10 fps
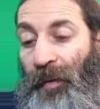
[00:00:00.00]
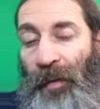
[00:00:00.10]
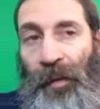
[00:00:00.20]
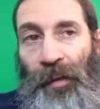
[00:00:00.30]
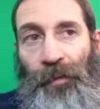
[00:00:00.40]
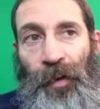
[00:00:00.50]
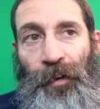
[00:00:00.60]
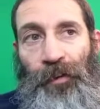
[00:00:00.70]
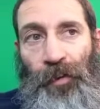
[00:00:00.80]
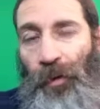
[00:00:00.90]
And it's
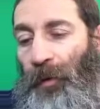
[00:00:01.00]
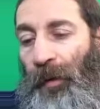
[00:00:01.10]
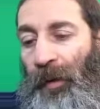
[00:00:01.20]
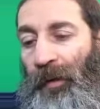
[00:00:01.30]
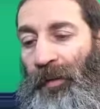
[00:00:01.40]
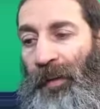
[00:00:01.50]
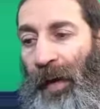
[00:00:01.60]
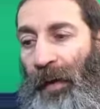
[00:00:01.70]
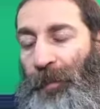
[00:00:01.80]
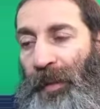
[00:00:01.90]
very true, and it's sad,